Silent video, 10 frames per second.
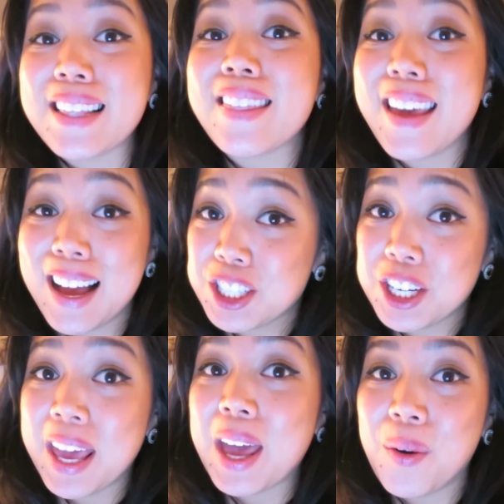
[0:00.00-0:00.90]
it. They
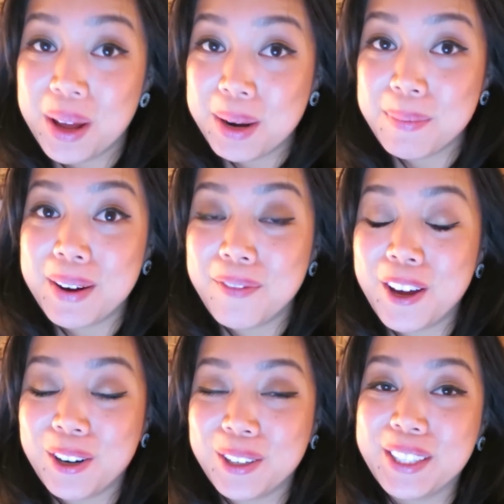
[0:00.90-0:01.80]
actually ate quite a bit of
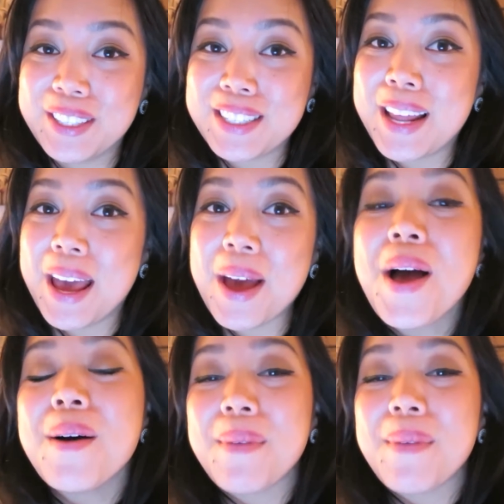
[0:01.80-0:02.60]
it earlier today.